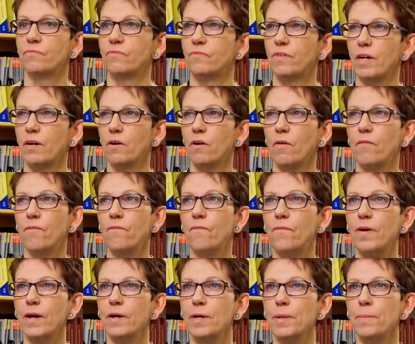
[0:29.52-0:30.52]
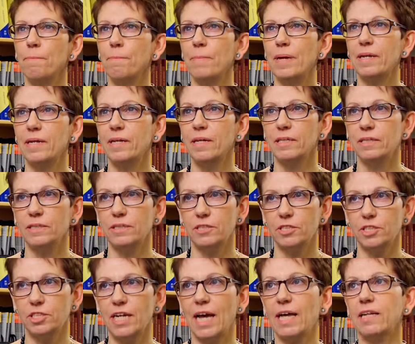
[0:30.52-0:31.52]
There are very many
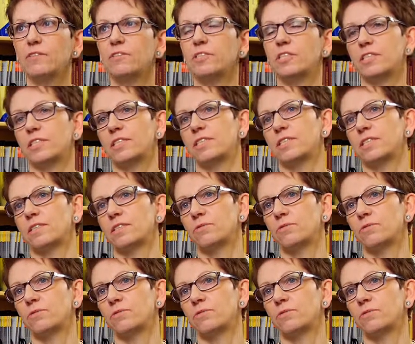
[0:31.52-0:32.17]
challenges